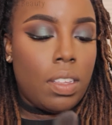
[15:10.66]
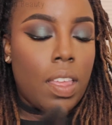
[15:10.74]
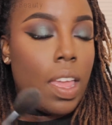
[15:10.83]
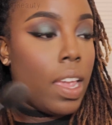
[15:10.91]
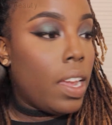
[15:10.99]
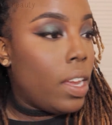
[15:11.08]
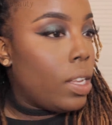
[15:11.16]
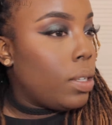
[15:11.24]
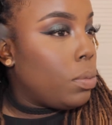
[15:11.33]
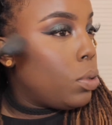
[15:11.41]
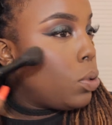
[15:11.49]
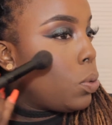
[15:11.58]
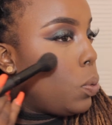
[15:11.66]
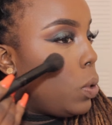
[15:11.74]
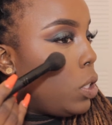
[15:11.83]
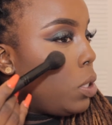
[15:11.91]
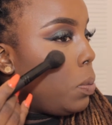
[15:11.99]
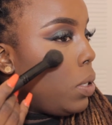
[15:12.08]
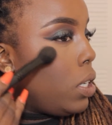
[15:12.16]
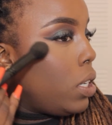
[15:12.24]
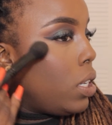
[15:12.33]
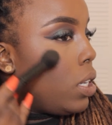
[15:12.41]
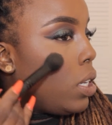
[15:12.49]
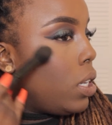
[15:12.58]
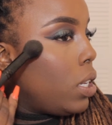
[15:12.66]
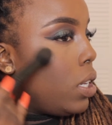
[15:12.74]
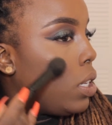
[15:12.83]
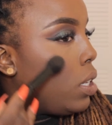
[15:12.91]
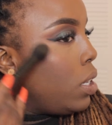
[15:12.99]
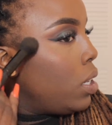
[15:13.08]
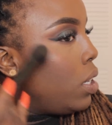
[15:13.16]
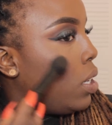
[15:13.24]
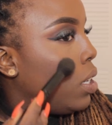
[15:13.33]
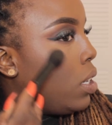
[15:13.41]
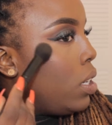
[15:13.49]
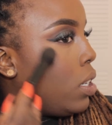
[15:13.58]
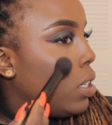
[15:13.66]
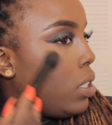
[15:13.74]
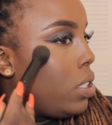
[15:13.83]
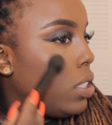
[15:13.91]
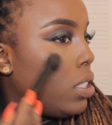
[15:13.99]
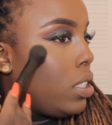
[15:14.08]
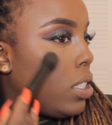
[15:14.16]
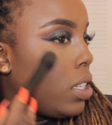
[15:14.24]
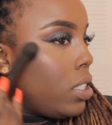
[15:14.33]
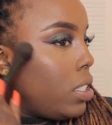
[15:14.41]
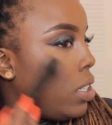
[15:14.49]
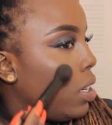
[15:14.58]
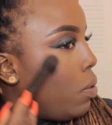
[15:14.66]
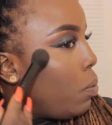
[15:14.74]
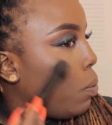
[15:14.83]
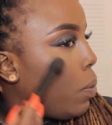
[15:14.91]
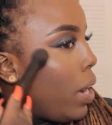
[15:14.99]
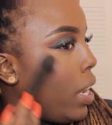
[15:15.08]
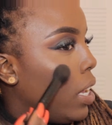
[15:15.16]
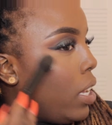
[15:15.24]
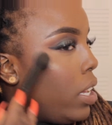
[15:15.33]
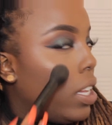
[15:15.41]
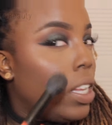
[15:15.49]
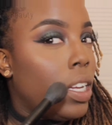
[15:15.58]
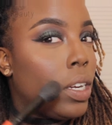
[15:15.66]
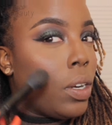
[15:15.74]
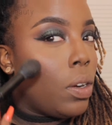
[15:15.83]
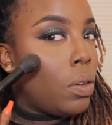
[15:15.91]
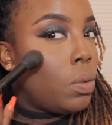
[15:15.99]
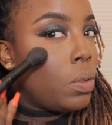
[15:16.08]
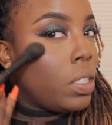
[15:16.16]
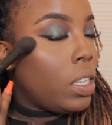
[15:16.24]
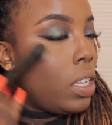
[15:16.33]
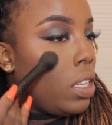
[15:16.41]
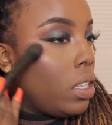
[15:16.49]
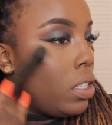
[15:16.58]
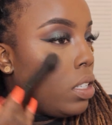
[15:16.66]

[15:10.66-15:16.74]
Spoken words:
and I'm just going to be just dusting it right here only,